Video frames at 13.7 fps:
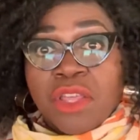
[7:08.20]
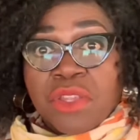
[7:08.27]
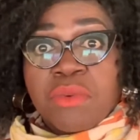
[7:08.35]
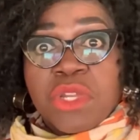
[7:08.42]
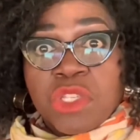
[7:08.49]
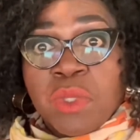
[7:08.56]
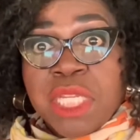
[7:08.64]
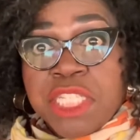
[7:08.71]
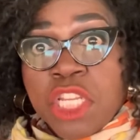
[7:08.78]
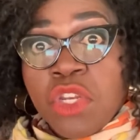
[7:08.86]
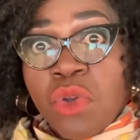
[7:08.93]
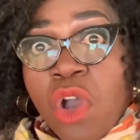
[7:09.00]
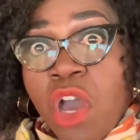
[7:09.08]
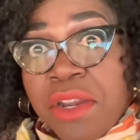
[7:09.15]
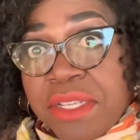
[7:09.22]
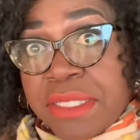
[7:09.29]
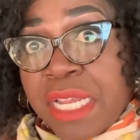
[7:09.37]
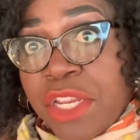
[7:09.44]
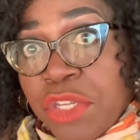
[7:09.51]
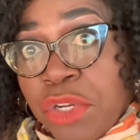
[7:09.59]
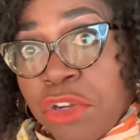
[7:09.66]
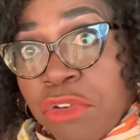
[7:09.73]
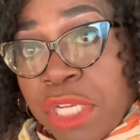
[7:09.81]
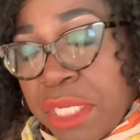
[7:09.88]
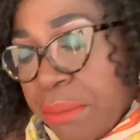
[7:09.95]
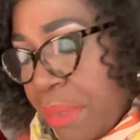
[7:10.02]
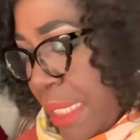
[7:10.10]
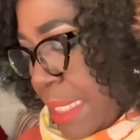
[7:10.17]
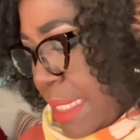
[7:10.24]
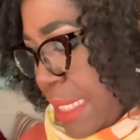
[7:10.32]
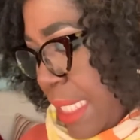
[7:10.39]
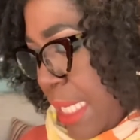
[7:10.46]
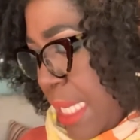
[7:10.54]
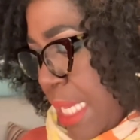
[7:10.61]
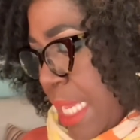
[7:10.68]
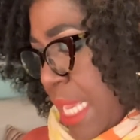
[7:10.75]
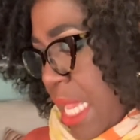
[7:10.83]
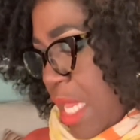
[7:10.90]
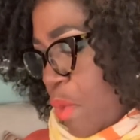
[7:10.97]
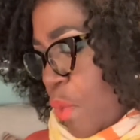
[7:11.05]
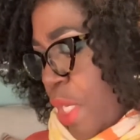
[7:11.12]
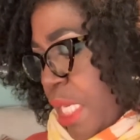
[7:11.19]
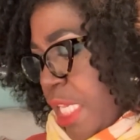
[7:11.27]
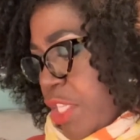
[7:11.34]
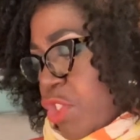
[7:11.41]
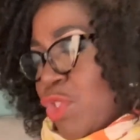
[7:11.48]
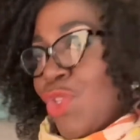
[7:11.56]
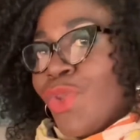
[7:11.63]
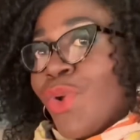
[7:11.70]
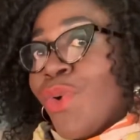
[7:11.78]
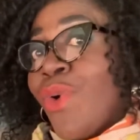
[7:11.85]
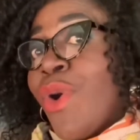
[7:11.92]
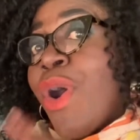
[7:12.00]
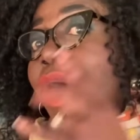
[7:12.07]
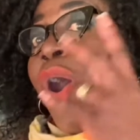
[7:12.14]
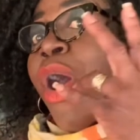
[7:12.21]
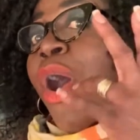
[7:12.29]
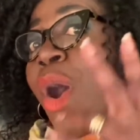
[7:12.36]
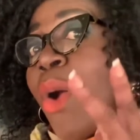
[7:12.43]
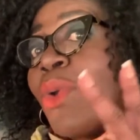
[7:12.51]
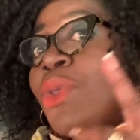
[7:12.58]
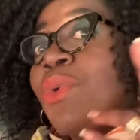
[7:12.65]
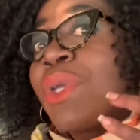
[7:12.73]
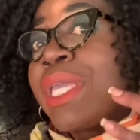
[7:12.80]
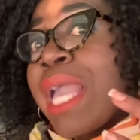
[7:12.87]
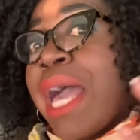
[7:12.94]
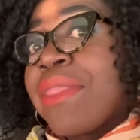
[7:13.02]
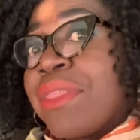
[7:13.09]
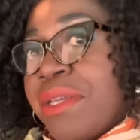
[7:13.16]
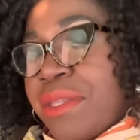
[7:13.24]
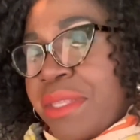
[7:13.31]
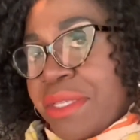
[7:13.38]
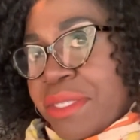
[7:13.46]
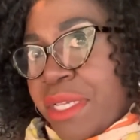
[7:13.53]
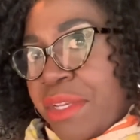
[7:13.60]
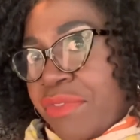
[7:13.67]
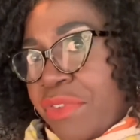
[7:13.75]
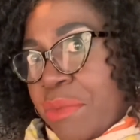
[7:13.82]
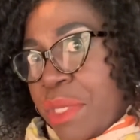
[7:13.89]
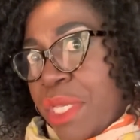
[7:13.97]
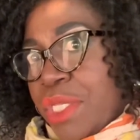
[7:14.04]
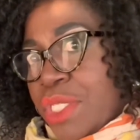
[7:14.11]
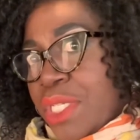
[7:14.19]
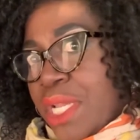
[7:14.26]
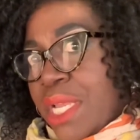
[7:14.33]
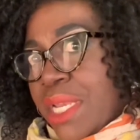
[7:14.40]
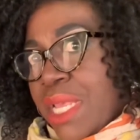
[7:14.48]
words, we need to understand your credibility, and we need to know how you gathered this information.